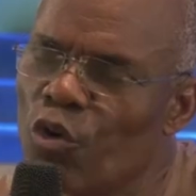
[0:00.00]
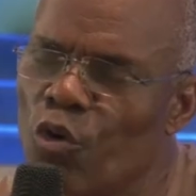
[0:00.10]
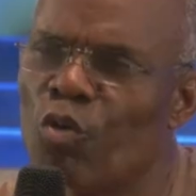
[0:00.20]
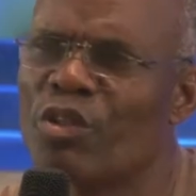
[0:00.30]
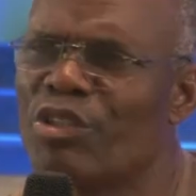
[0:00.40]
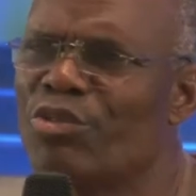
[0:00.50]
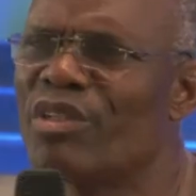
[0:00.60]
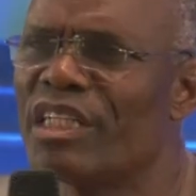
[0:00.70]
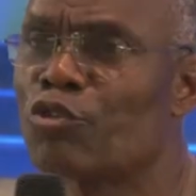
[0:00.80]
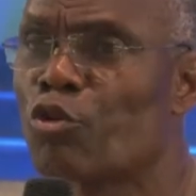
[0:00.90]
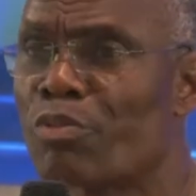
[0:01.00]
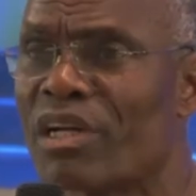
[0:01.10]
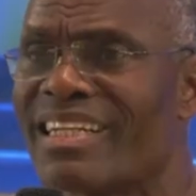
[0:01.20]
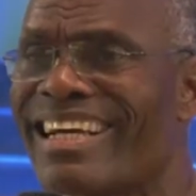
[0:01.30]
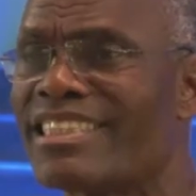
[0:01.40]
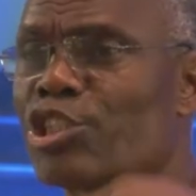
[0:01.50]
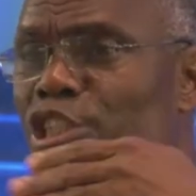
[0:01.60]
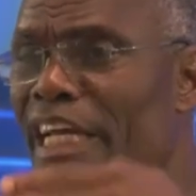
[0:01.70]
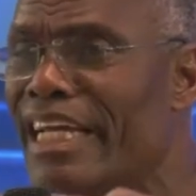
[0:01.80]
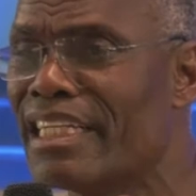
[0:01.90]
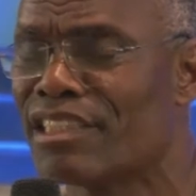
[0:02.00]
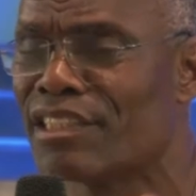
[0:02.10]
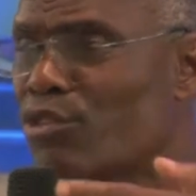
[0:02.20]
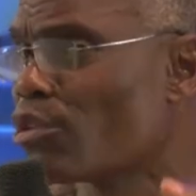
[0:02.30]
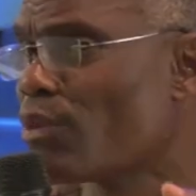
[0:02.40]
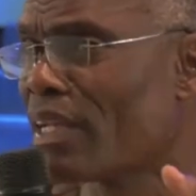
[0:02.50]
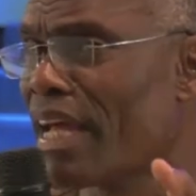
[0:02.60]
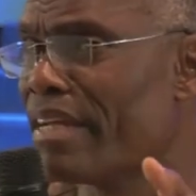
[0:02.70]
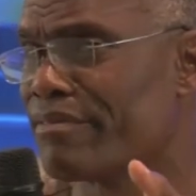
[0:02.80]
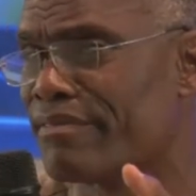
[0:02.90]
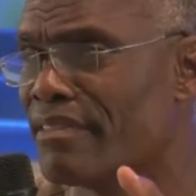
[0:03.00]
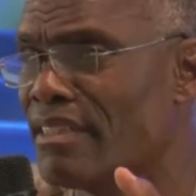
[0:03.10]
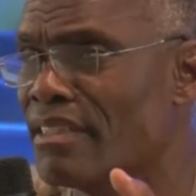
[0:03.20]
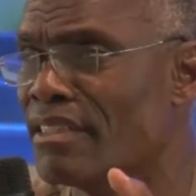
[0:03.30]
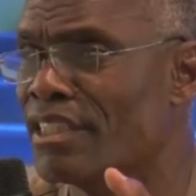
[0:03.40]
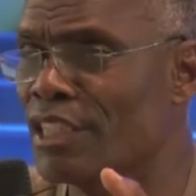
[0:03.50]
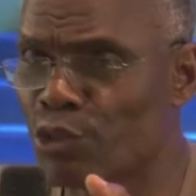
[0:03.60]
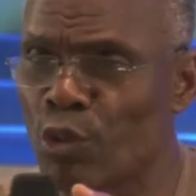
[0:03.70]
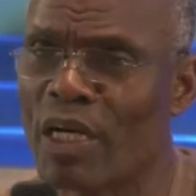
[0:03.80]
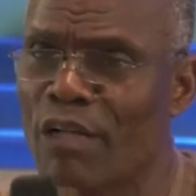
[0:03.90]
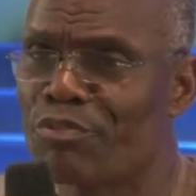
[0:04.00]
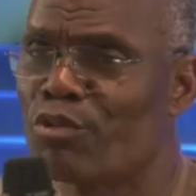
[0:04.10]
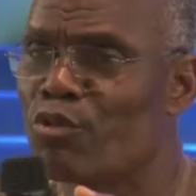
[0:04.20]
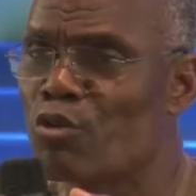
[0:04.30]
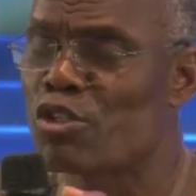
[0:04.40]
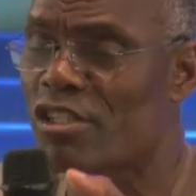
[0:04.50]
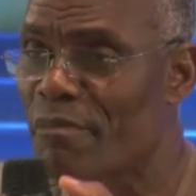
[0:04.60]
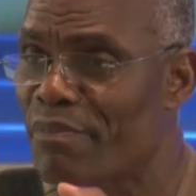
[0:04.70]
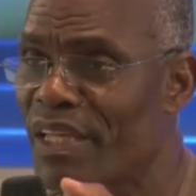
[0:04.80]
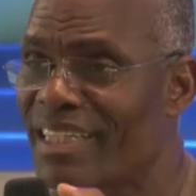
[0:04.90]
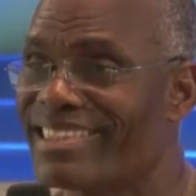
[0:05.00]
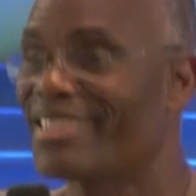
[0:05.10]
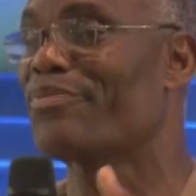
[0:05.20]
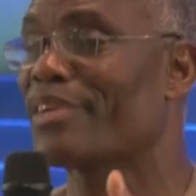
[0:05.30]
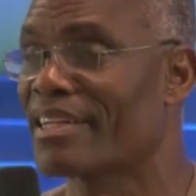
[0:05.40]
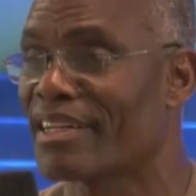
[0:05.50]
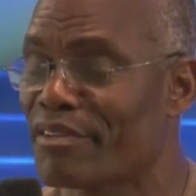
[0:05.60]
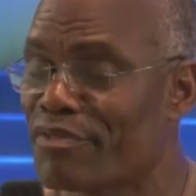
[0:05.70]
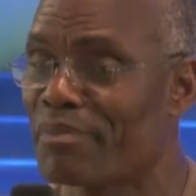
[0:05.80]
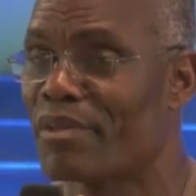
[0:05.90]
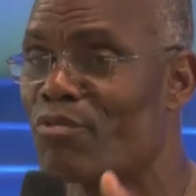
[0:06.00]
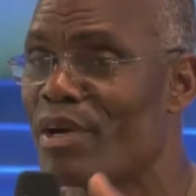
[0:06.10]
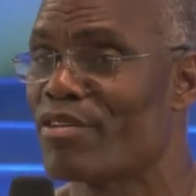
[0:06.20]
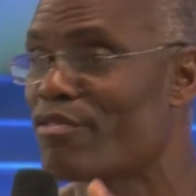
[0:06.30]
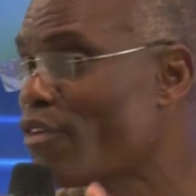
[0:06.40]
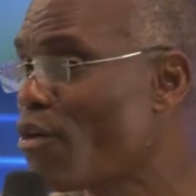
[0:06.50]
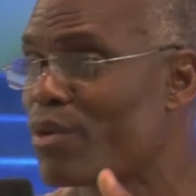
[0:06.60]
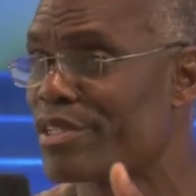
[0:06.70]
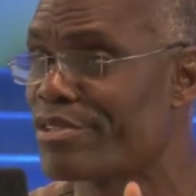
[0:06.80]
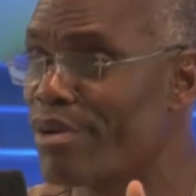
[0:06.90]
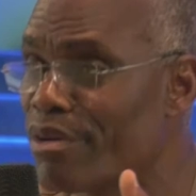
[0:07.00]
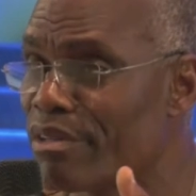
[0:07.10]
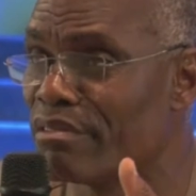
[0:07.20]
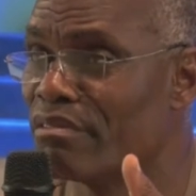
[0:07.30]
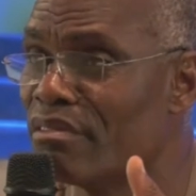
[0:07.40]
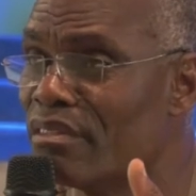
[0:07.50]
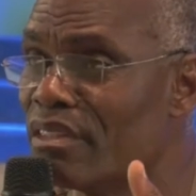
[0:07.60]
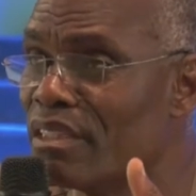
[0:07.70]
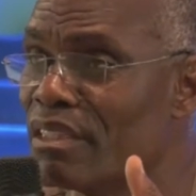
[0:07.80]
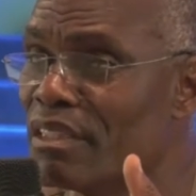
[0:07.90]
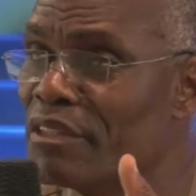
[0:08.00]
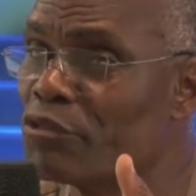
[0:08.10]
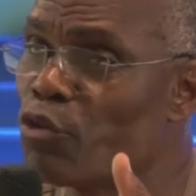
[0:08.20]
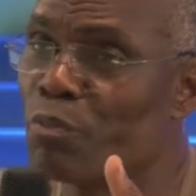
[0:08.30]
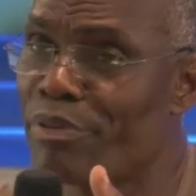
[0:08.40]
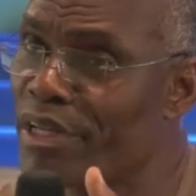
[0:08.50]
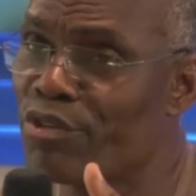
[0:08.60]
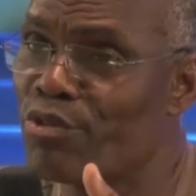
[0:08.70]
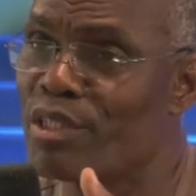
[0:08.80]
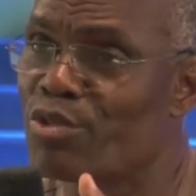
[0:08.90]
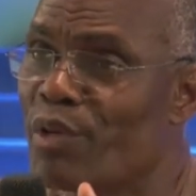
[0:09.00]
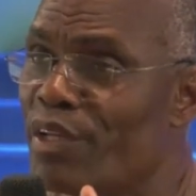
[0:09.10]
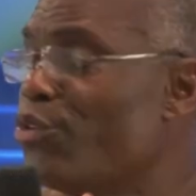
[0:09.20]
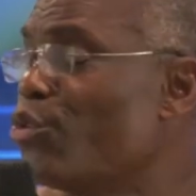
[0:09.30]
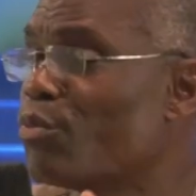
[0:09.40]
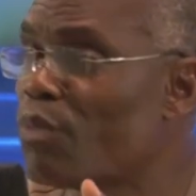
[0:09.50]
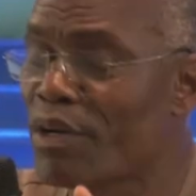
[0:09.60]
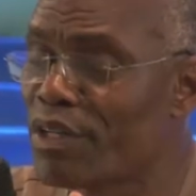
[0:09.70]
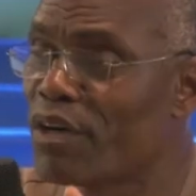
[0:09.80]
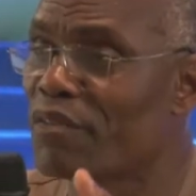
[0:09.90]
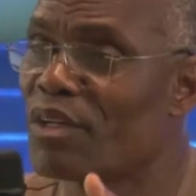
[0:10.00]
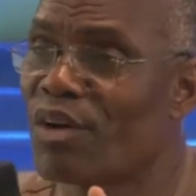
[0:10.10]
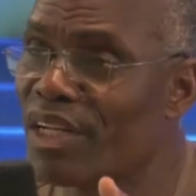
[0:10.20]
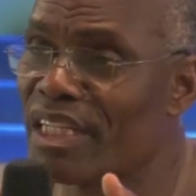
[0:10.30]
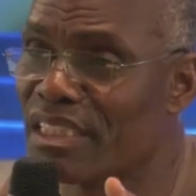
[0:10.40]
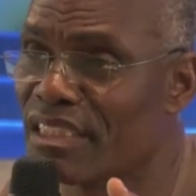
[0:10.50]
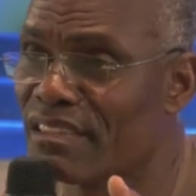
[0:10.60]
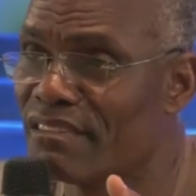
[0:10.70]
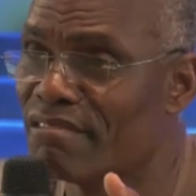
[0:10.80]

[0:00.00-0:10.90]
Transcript: Who do you need to bring that change into your life? to help you do something differently from the way you've always done, to bring you into a new body of knowledge.